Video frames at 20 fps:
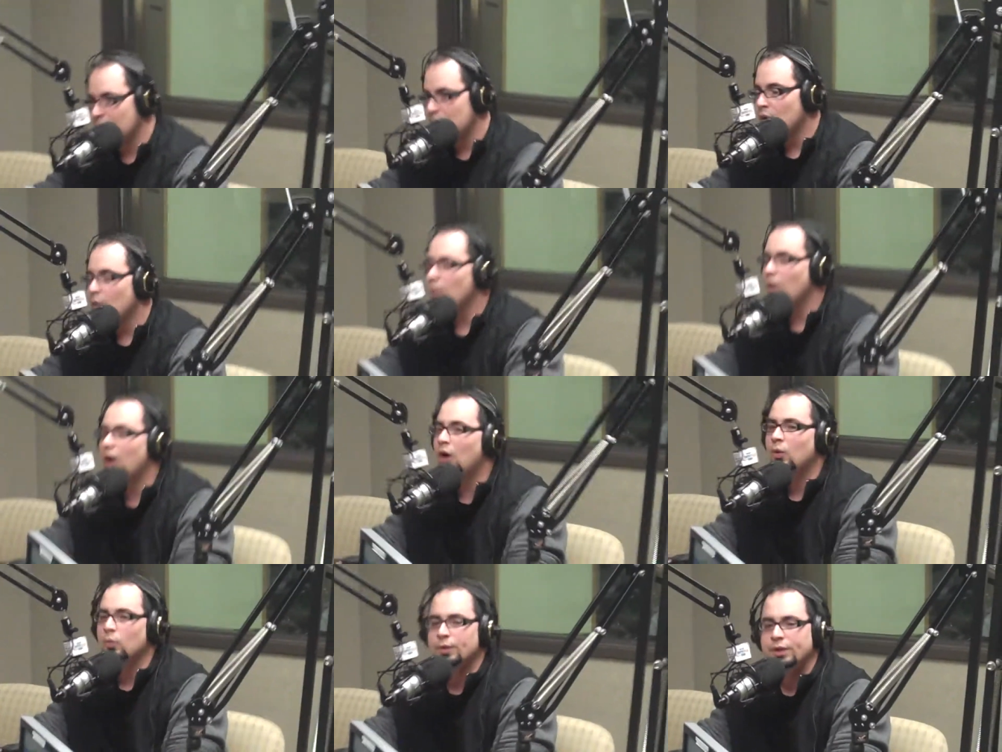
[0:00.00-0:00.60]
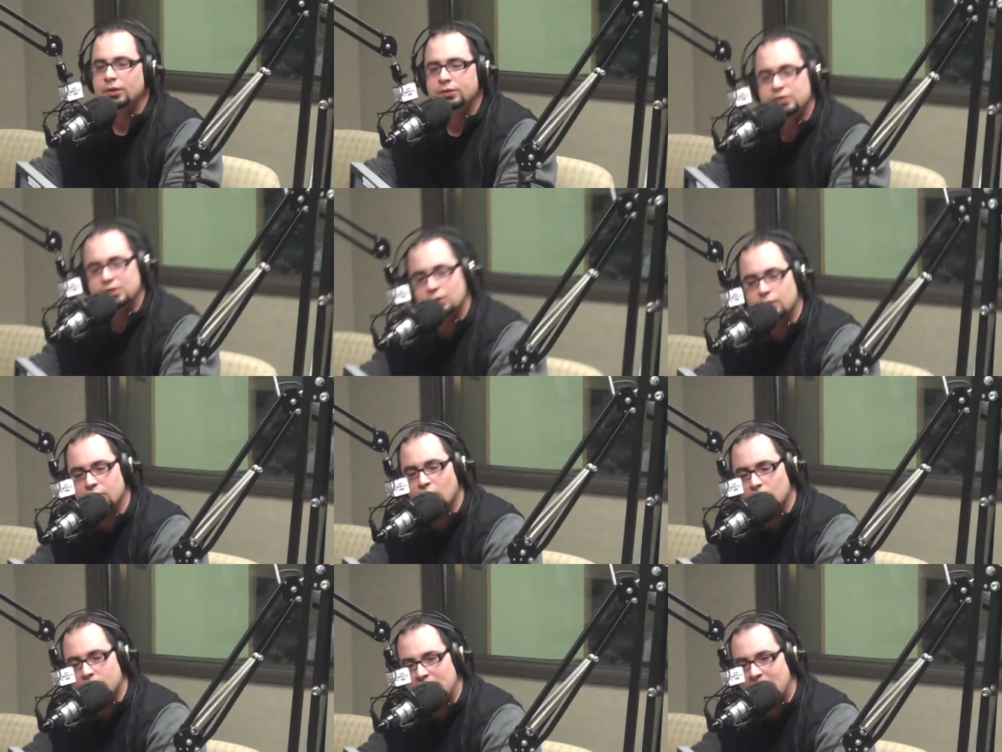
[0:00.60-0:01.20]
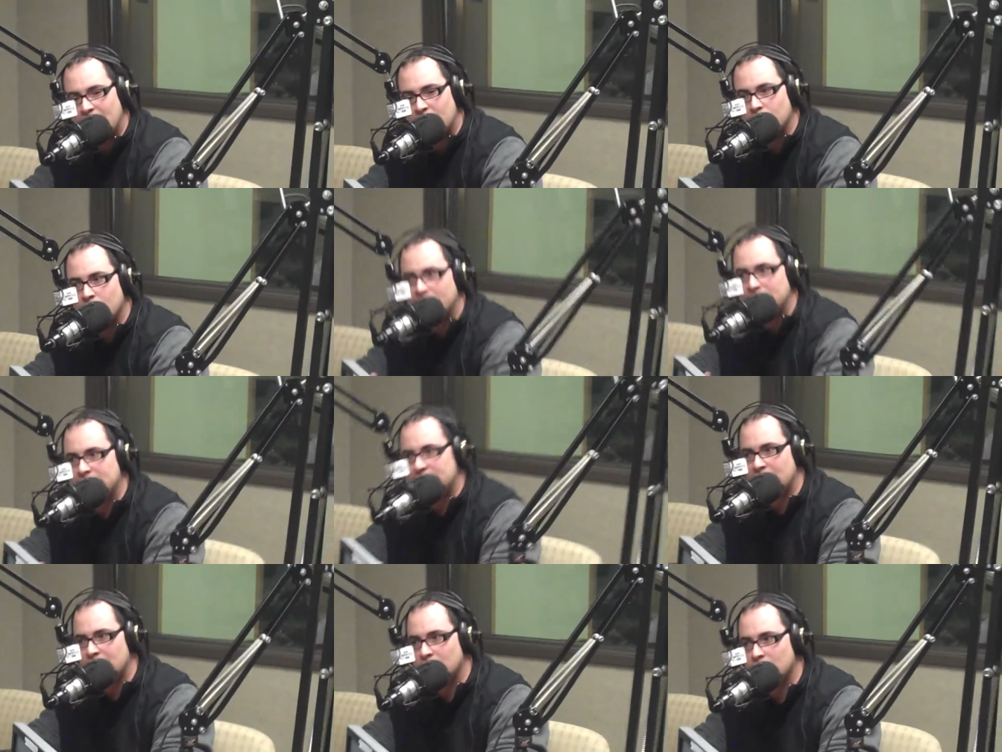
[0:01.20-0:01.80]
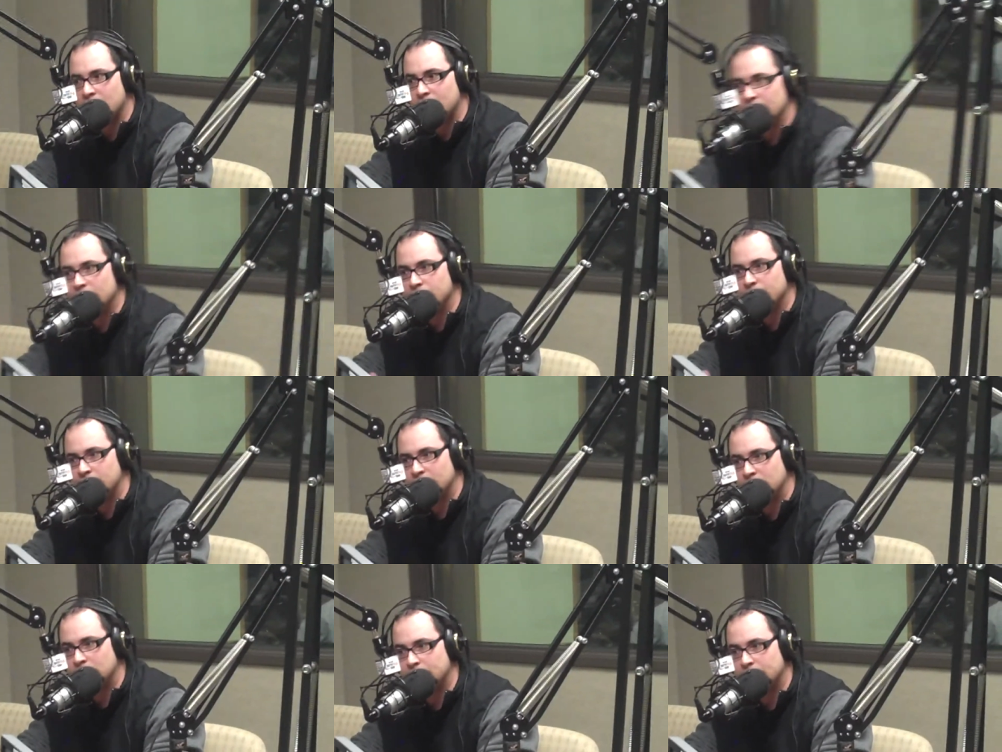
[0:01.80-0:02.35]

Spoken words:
Well, we deal with only A-rated carriers here in